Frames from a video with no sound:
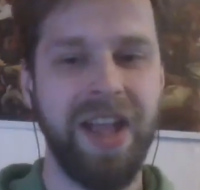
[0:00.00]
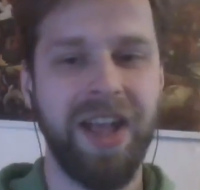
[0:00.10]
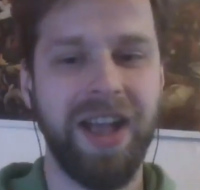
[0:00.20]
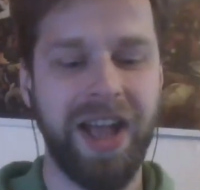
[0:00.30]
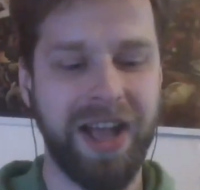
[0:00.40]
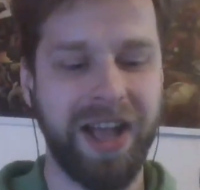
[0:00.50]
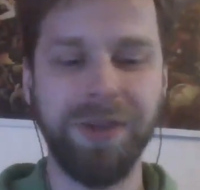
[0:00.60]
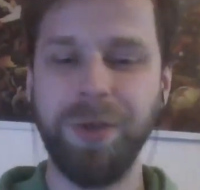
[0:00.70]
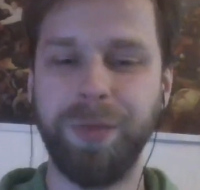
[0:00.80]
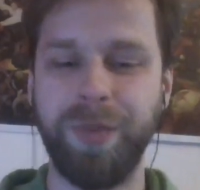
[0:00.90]
How
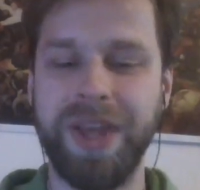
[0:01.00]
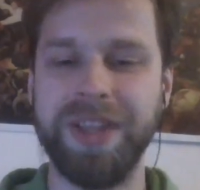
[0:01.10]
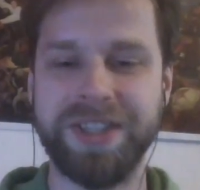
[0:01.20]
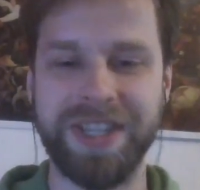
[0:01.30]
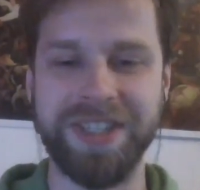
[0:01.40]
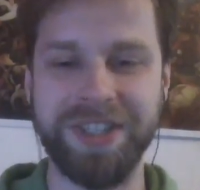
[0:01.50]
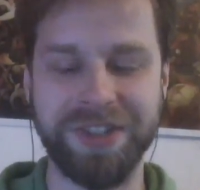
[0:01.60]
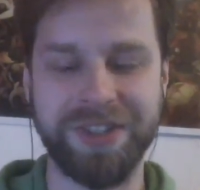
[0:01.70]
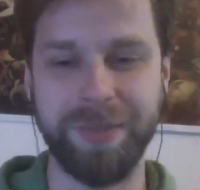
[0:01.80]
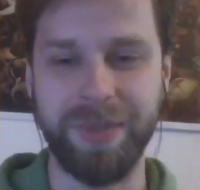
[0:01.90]
do you prepare these
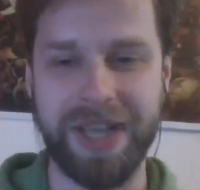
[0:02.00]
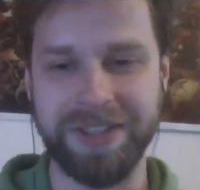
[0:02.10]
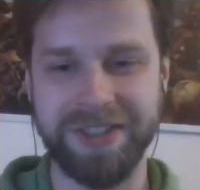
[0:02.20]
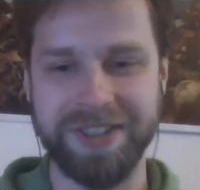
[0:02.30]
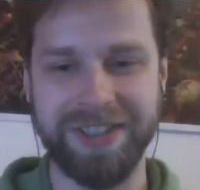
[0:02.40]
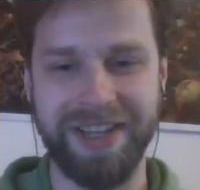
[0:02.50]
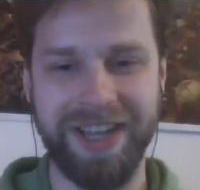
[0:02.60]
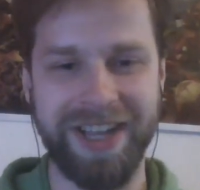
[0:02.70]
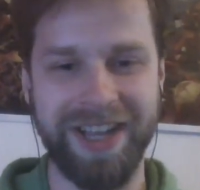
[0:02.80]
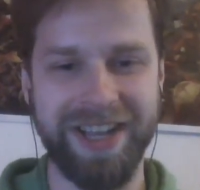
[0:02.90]
contingency plans
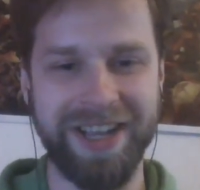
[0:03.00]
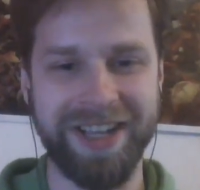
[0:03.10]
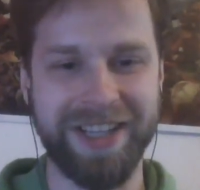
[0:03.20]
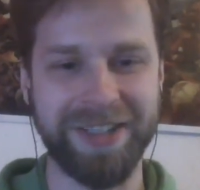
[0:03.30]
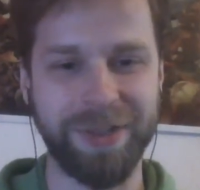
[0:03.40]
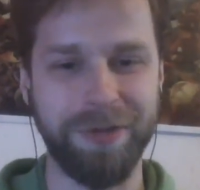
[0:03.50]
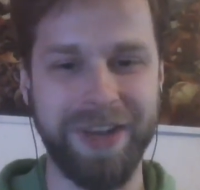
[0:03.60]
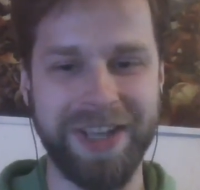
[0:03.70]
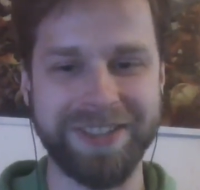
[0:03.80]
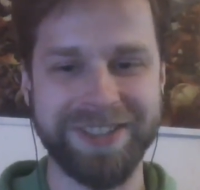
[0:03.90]
in case all
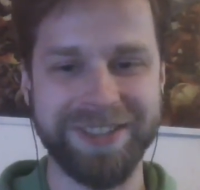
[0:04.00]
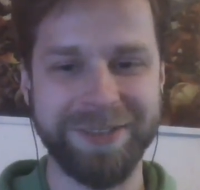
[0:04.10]
fails?